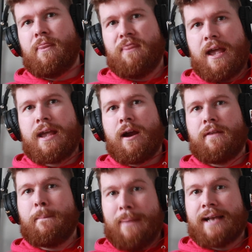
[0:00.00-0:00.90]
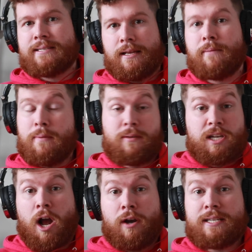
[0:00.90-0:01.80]
They are the best. They,
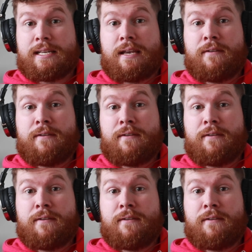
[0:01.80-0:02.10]
honestly,